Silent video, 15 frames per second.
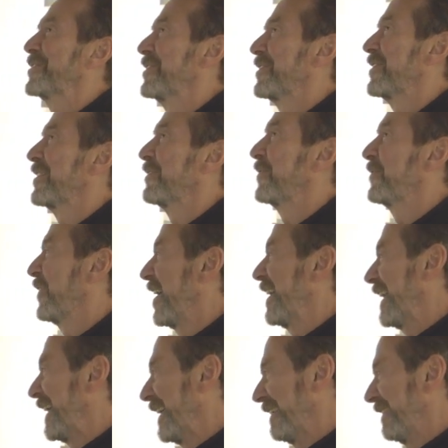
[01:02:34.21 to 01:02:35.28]
are the
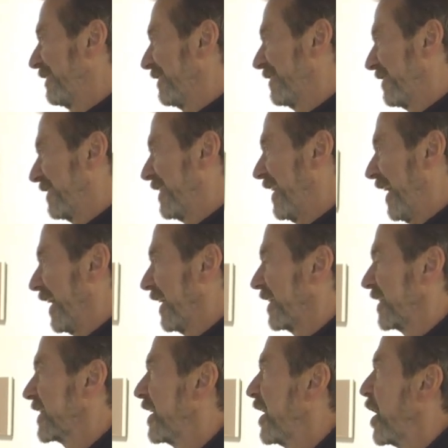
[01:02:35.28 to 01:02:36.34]
funny
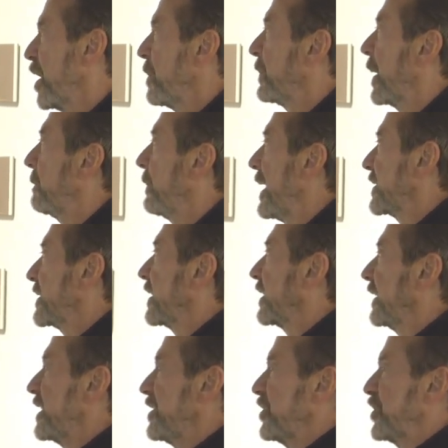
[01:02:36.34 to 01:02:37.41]
things. But
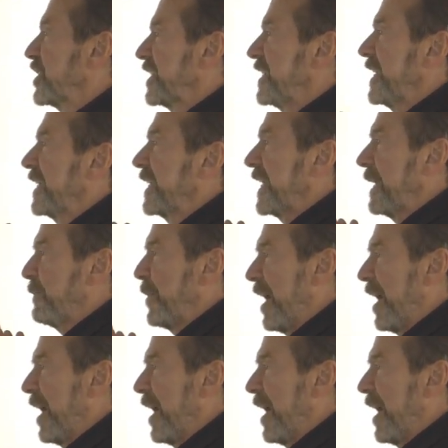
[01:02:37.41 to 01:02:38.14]
basically, you just need to keep your